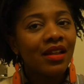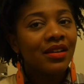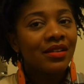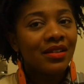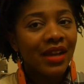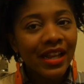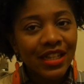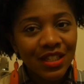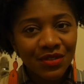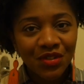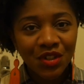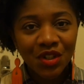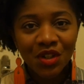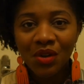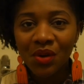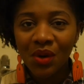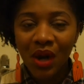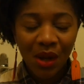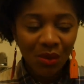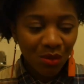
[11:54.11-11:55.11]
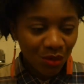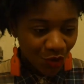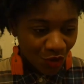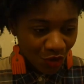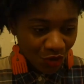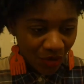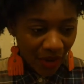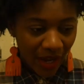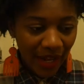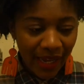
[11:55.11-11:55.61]
Next video, I will
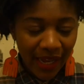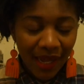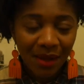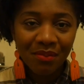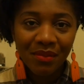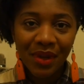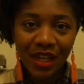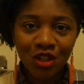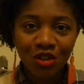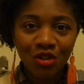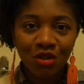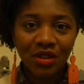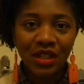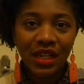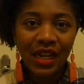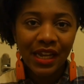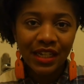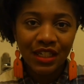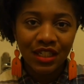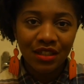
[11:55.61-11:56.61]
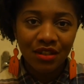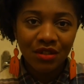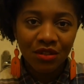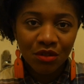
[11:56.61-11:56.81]
try and make sure that I